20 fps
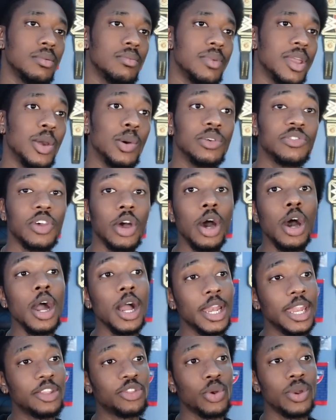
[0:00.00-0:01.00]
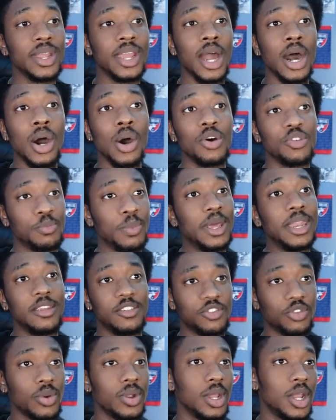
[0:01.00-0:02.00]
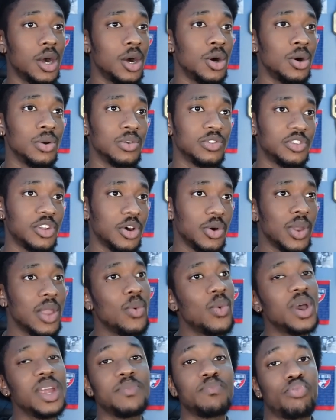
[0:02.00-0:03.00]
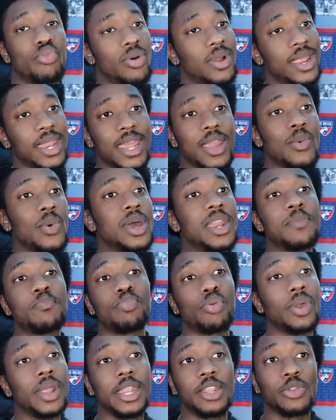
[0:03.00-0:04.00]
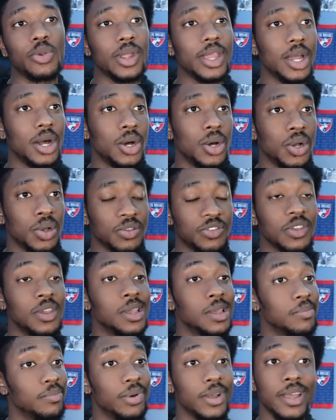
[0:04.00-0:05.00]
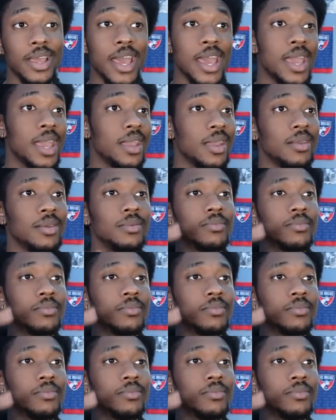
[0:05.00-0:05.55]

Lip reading: It was an ugly 3 goals, but it's 3 goals, though. It wasn't pretty. It wasn't a pretty 3 goals. But, hey.